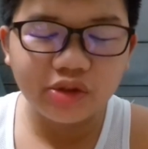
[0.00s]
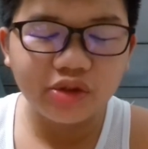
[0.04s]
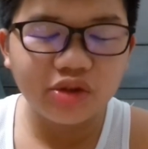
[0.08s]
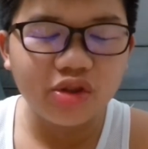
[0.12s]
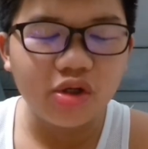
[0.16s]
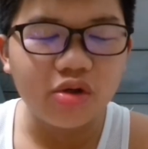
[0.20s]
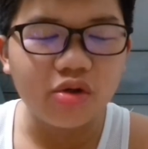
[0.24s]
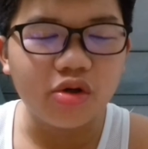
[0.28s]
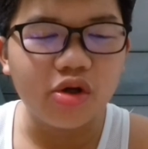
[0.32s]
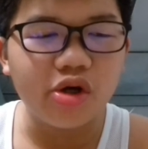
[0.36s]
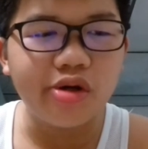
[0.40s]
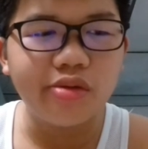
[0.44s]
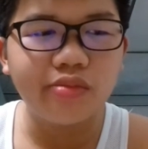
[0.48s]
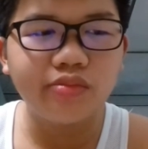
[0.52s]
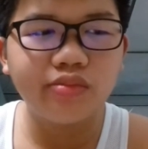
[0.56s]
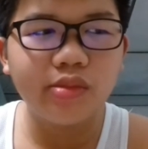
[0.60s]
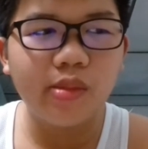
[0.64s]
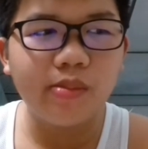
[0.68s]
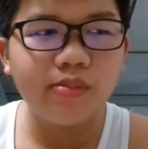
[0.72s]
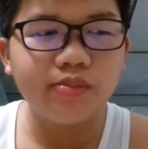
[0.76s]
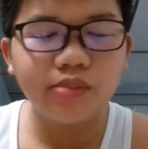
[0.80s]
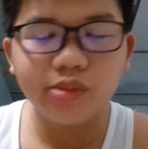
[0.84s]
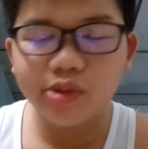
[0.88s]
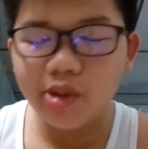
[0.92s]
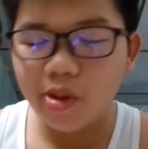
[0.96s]
So good,
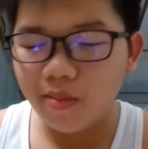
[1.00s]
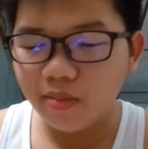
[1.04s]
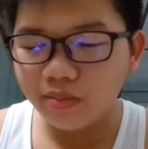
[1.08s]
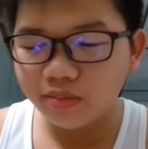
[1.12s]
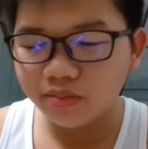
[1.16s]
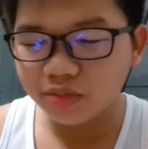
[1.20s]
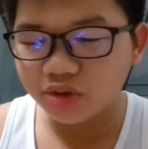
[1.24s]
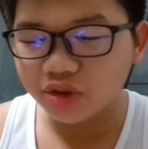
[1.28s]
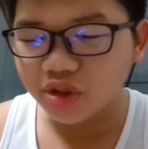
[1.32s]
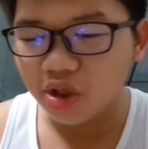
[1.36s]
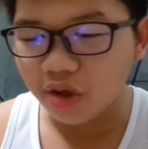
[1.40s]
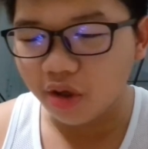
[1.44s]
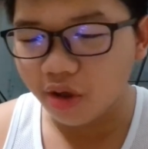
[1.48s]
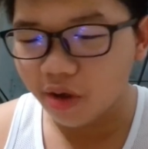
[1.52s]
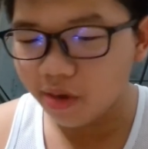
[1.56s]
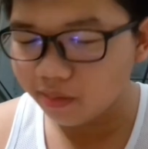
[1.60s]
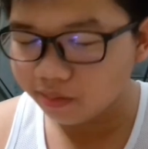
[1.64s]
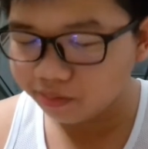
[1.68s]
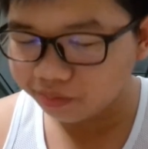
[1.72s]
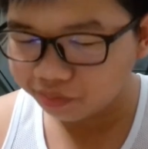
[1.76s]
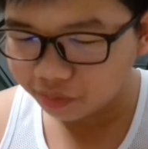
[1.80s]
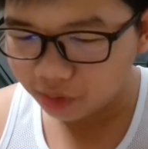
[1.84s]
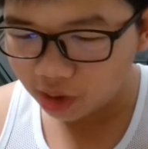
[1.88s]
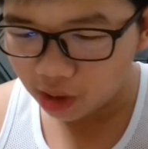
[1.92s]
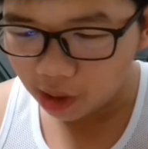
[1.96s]
so
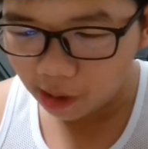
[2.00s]
good,